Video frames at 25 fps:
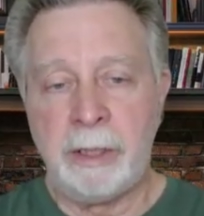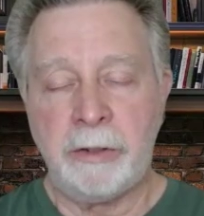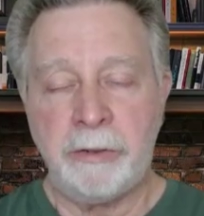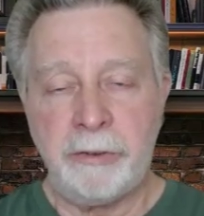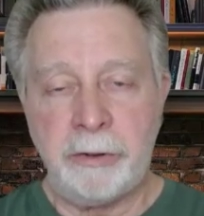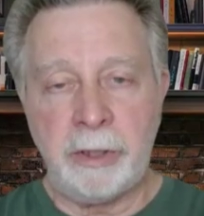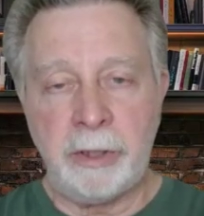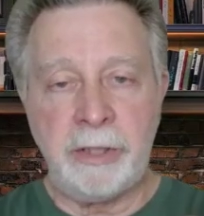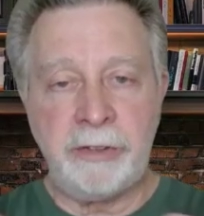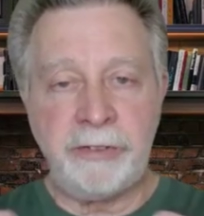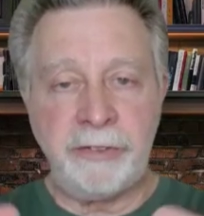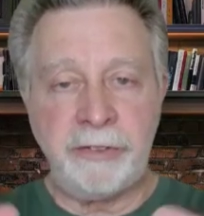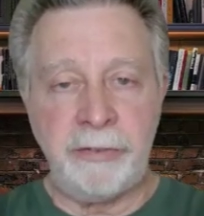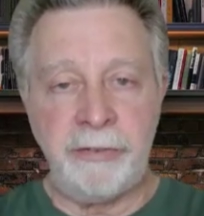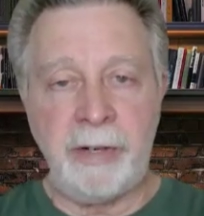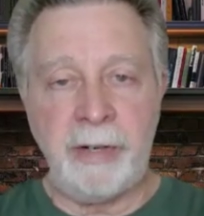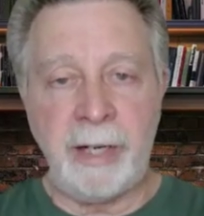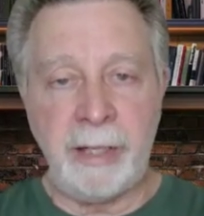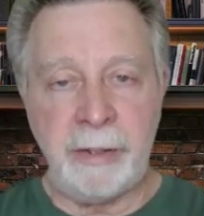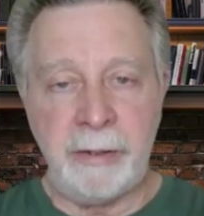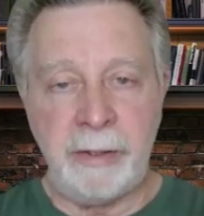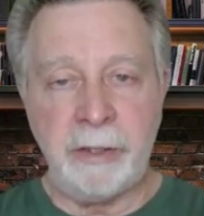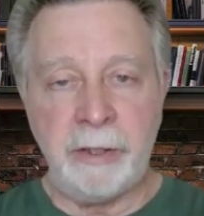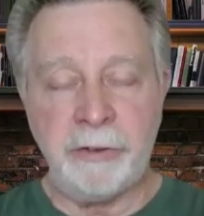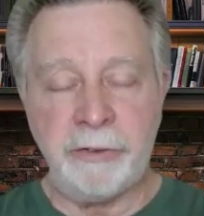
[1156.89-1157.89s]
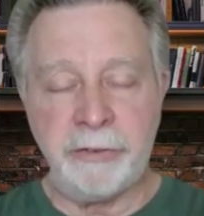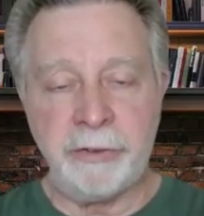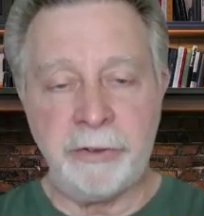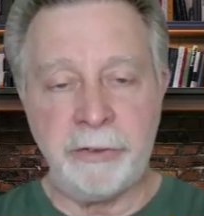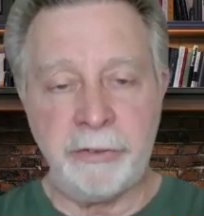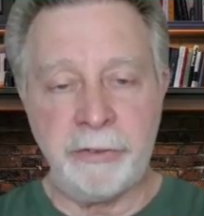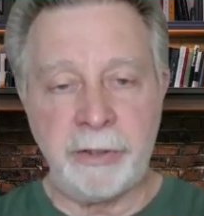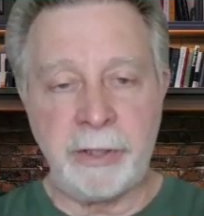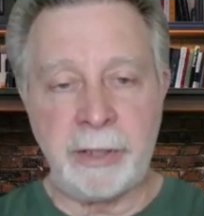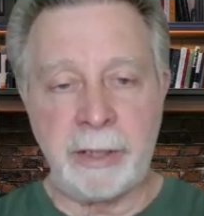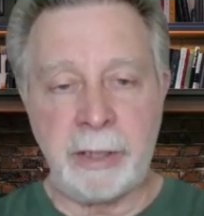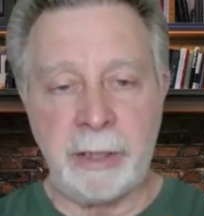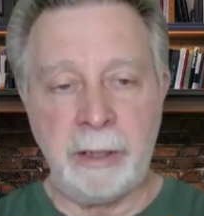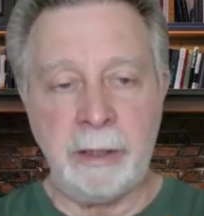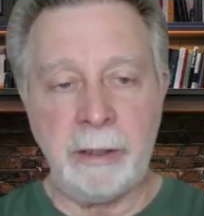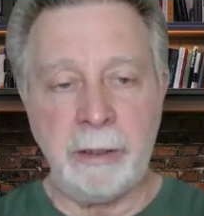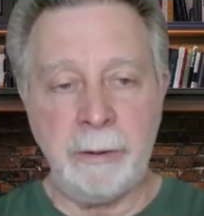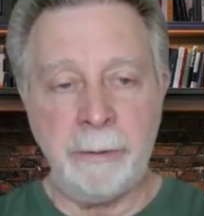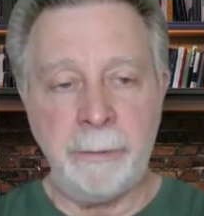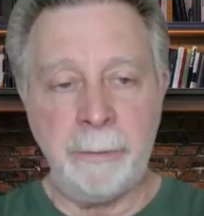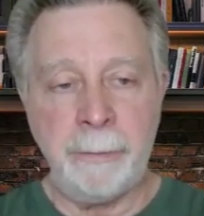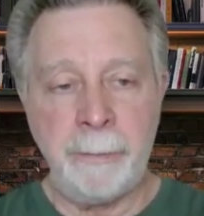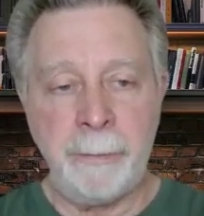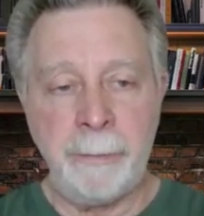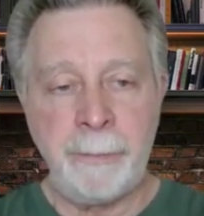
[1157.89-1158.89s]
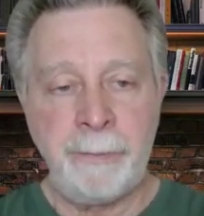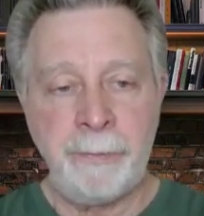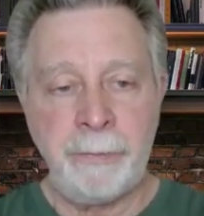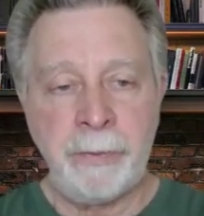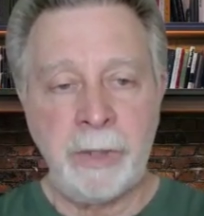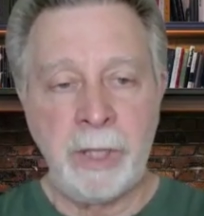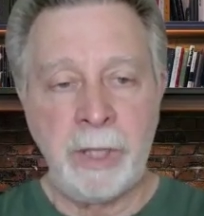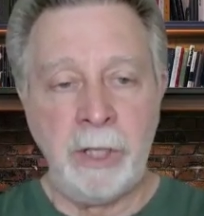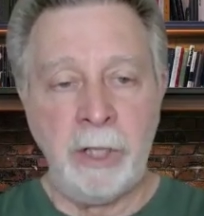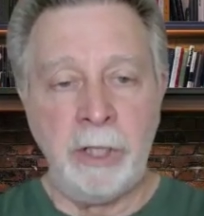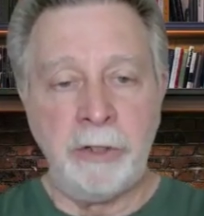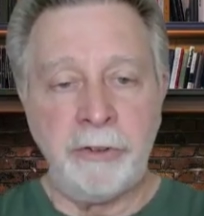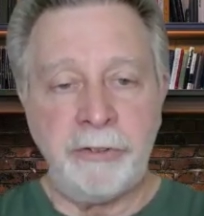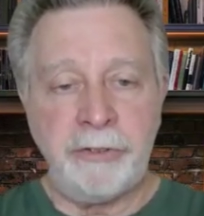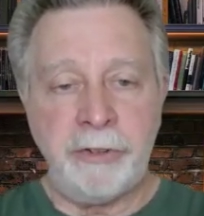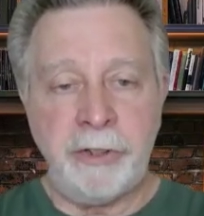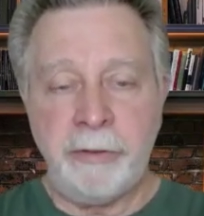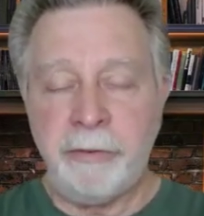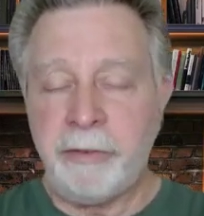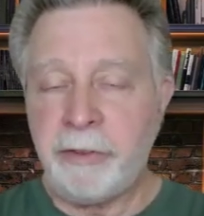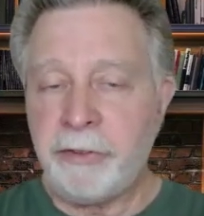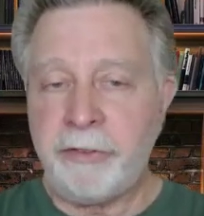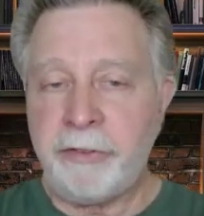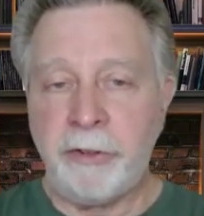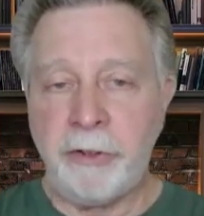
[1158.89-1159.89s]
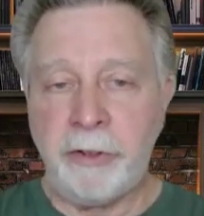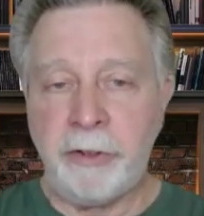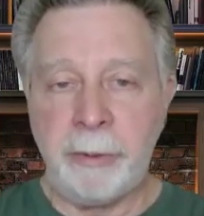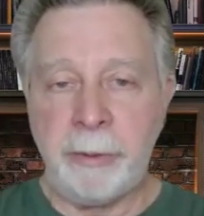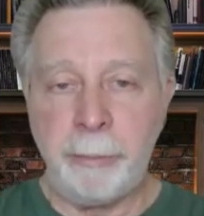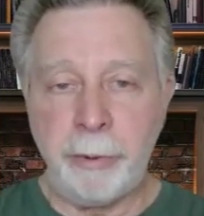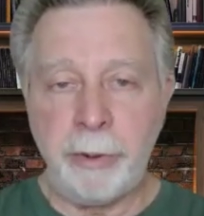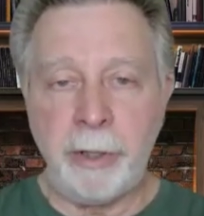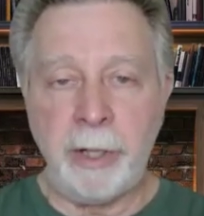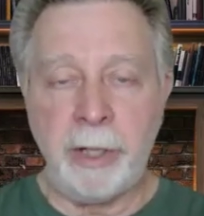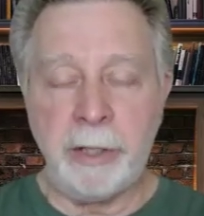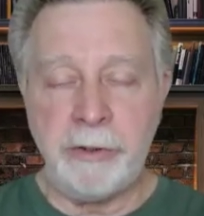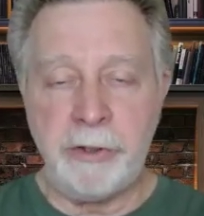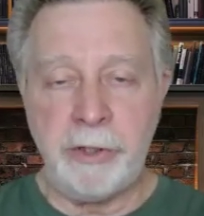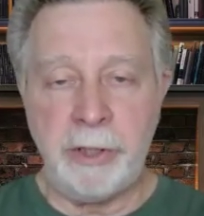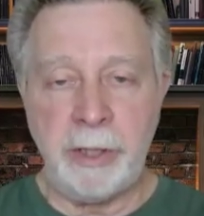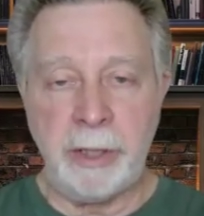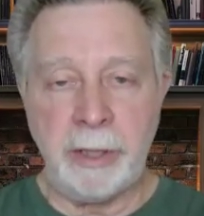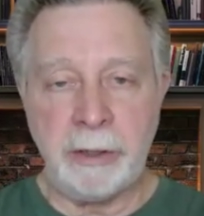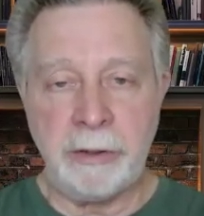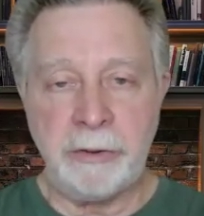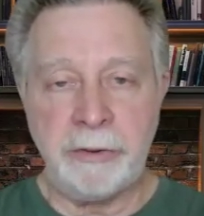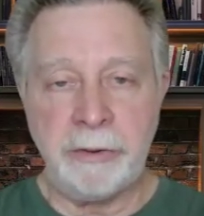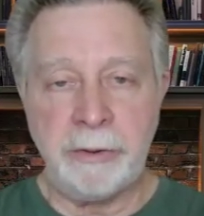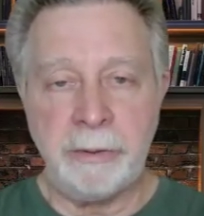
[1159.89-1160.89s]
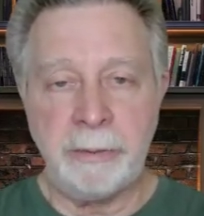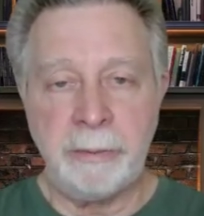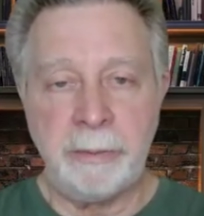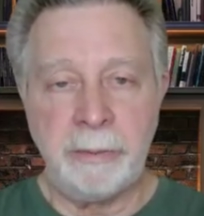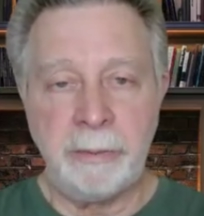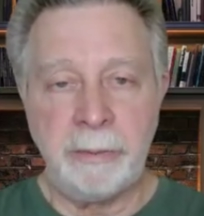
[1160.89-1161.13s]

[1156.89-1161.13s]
So let's divide those for a second here. Service learning projects.